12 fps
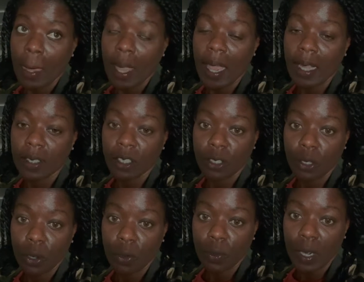And
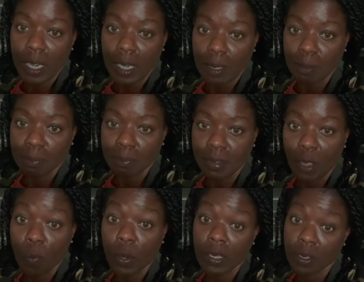so they
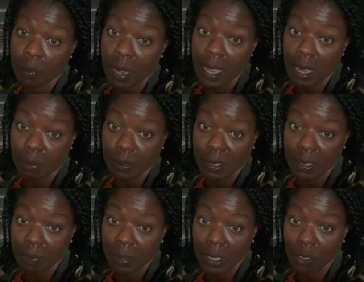wanted to biopsy to
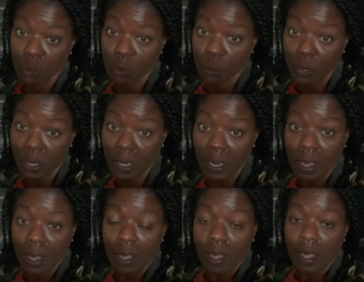make sure
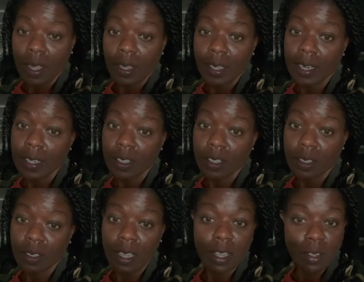that it's
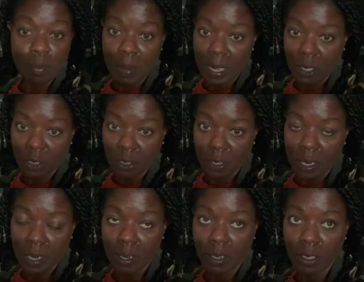nothing major.
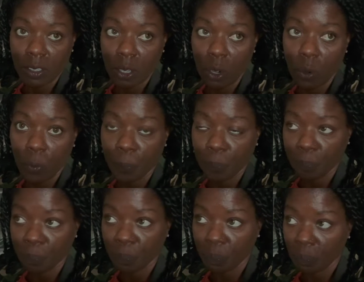So
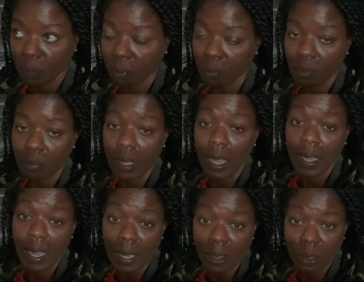I
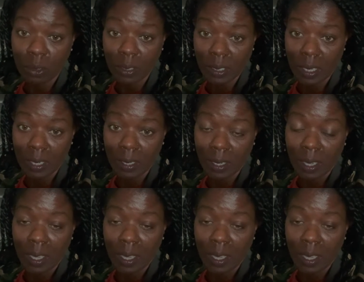got those done.